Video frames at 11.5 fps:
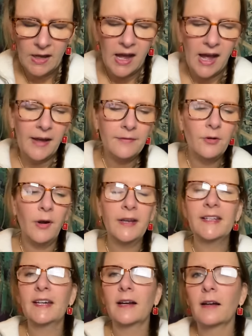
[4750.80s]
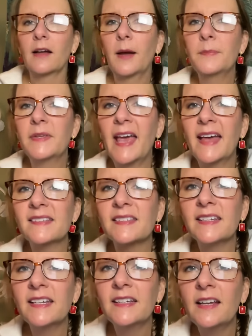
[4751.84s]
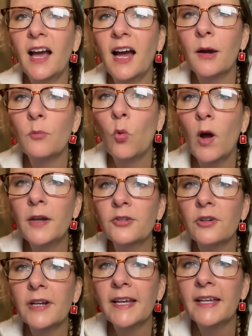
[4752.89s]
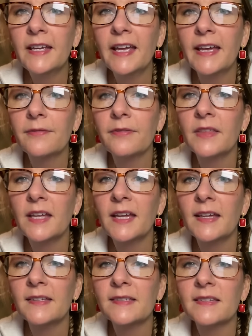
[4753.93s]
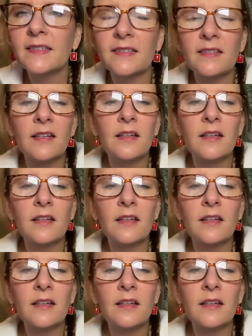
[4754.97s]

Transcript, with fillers: I have no idea. I'm guessing, I'm wondering if this